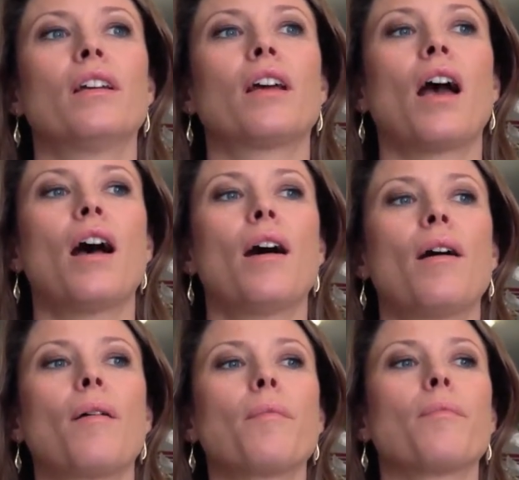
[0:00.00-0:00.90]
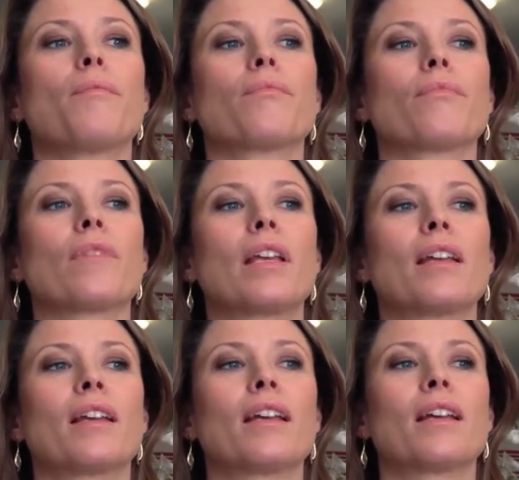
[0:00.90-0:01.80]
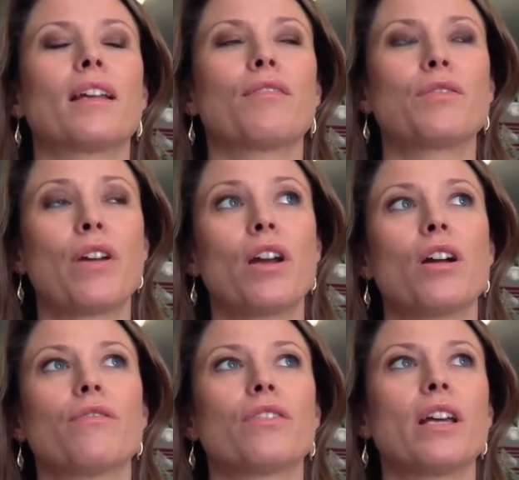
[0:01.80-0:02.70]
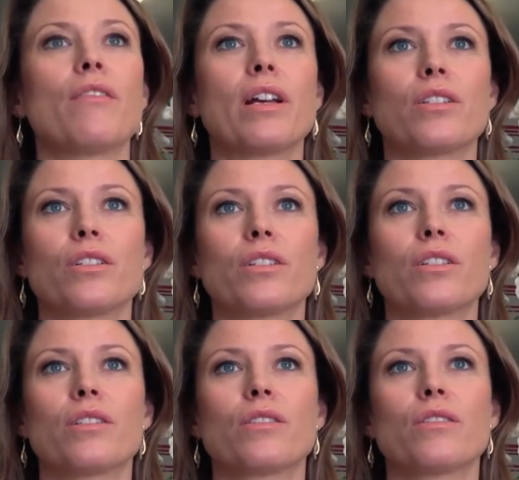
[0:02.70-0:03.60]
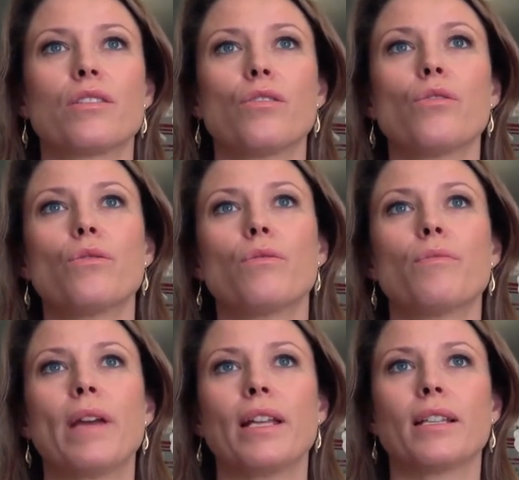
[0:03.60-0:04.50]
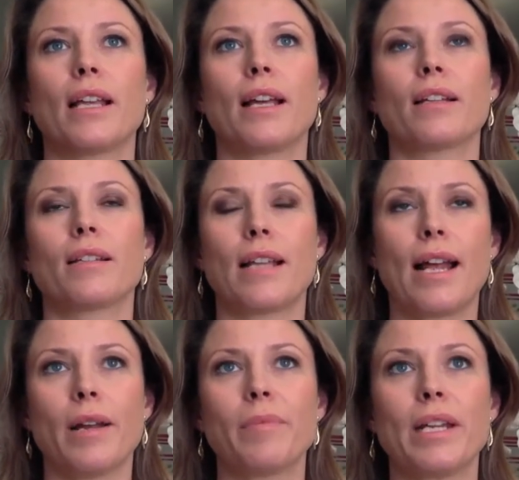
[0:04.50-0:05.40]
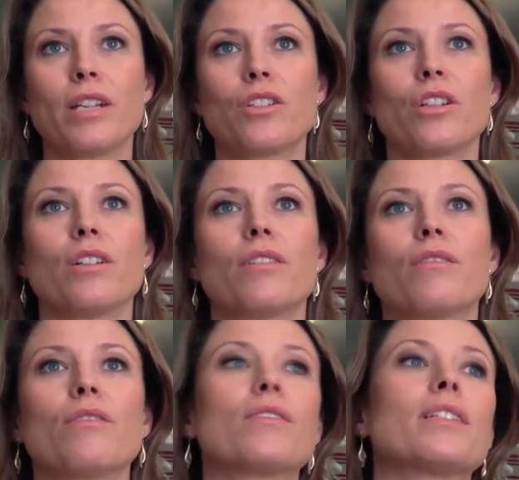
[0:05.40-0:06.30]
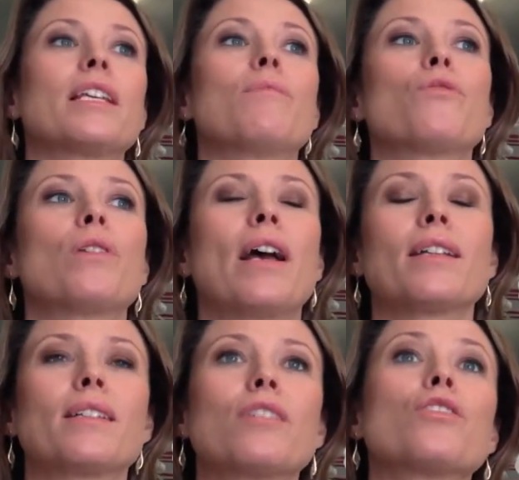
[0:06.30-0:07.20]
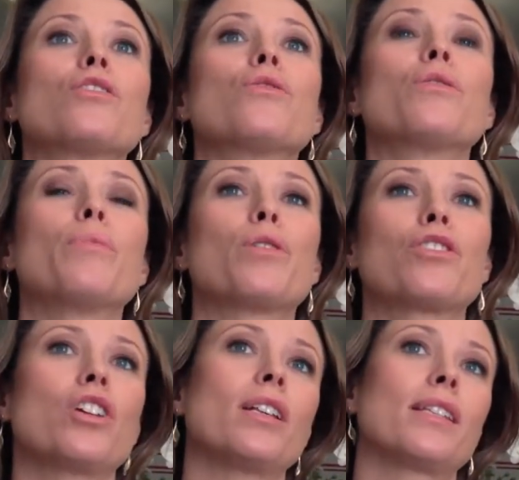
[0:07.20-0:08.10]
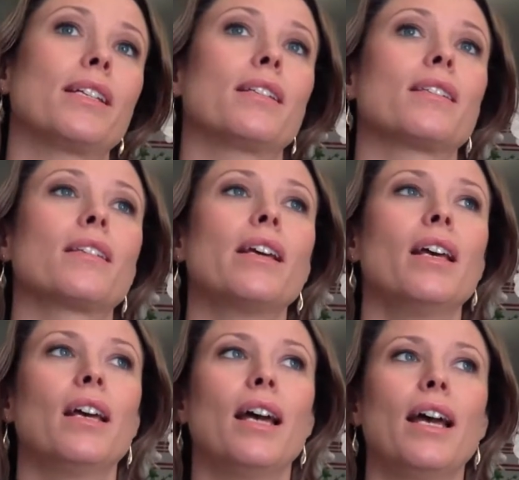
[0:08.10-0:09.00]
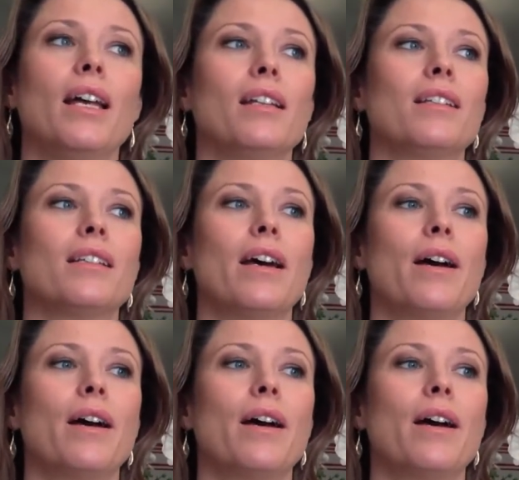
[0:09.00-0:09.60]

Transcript: um, it's very hard for directors to make that adaptation seem as to do the book justice. And